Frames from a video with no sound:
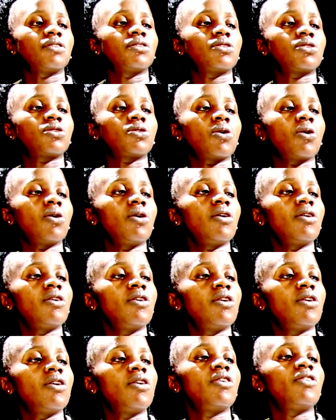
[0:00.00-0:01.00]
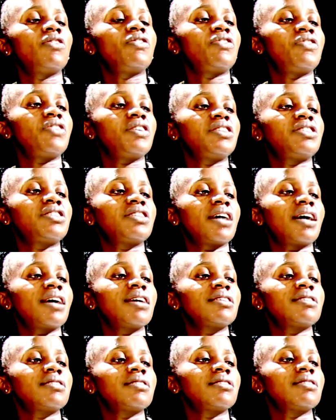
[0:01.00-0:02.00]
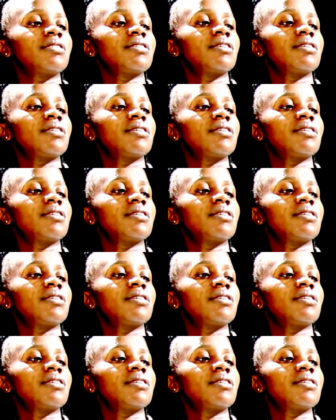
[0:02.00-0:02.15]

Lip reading: So, features